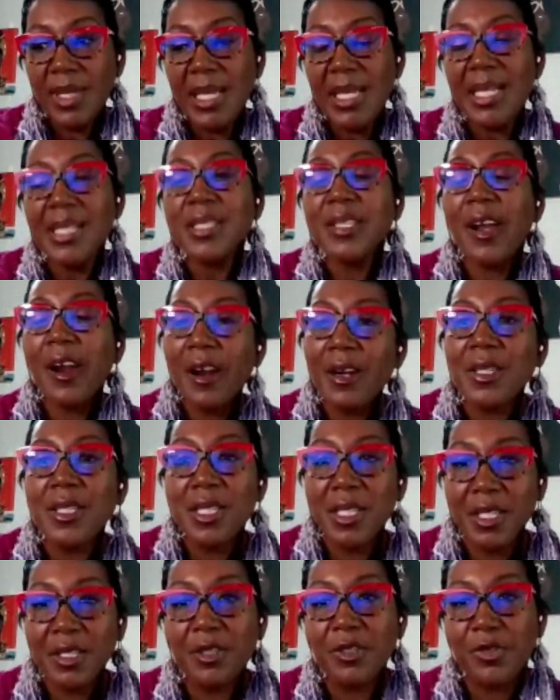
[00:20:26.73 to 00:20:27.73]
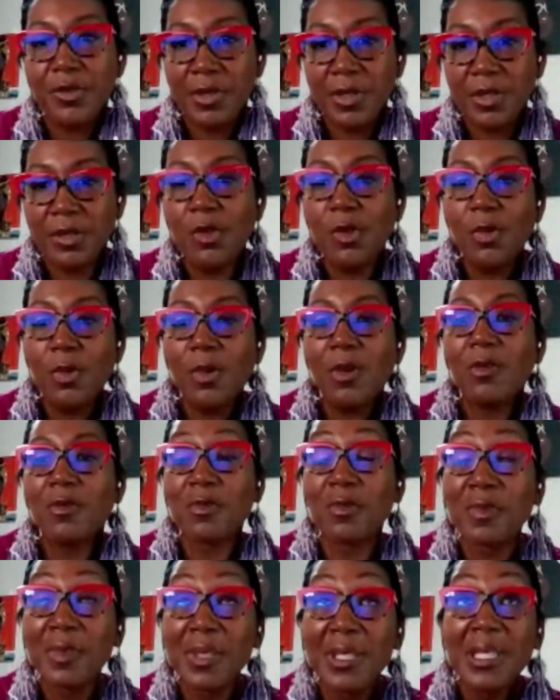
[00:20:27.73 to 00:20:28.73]
It's our children who will
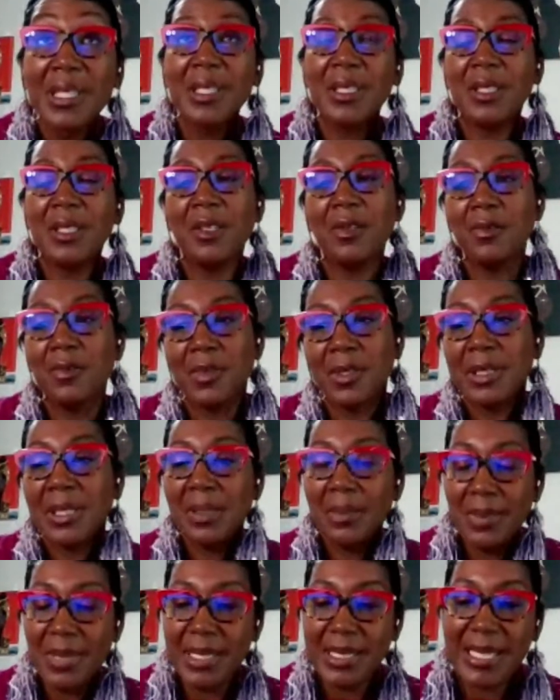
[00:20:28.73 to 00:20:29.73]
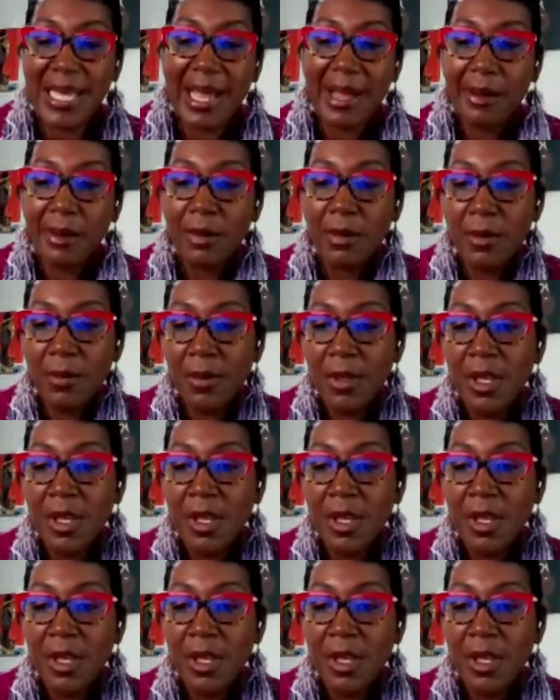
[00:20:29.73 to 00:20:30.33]
really, really miss out.